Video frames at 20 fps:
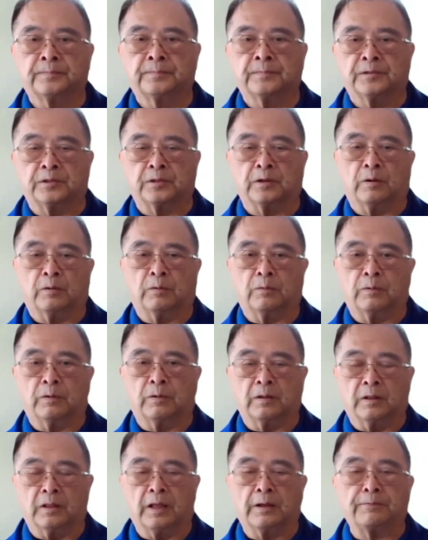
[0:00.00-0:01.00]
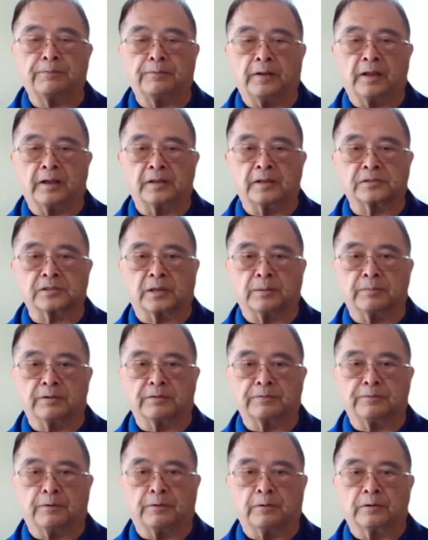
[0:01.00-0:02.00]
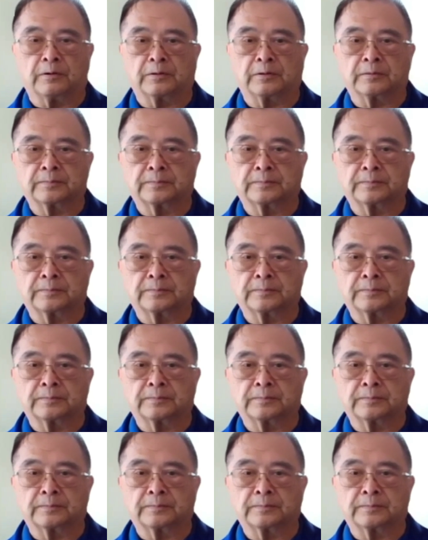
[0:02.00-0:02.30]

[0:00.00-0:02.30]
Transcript: So left leg is coming forward.